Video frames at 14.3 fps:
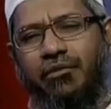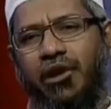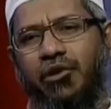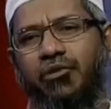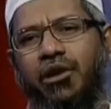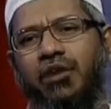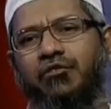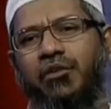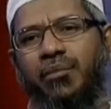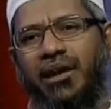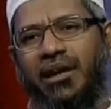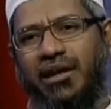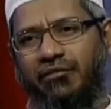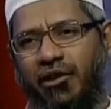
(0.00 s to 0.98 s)
we are doing it for
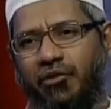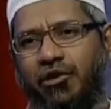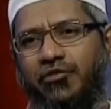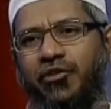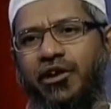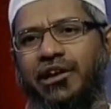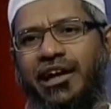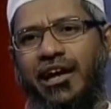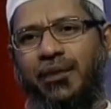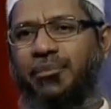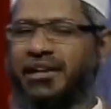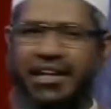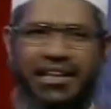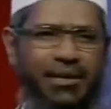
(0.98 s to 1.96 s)
money, we are doing it for
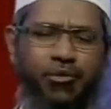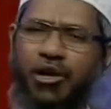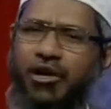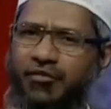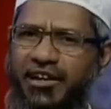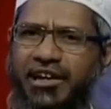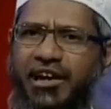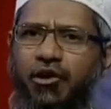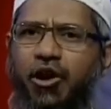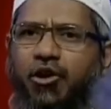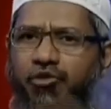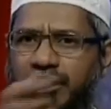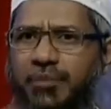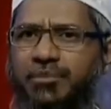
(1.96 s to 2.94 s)
TRP. Tell them, okay, we'll
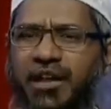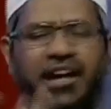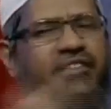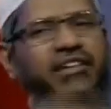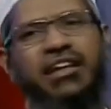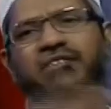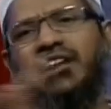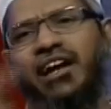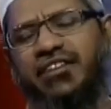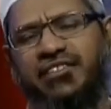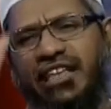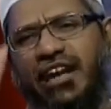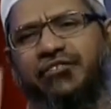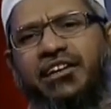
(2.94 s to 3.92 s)
record, you keep the cassette, give the
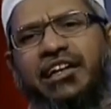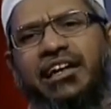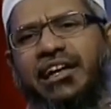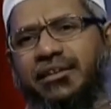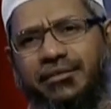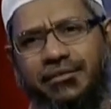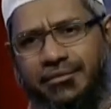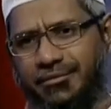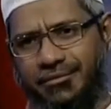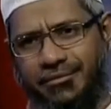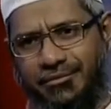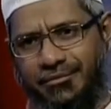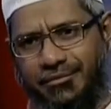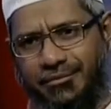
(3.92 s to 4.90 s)
cassette after reeling.
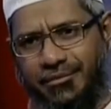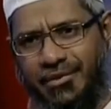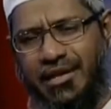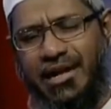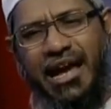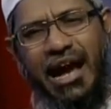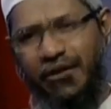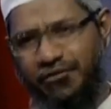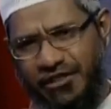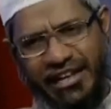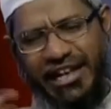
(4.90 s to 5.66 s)
After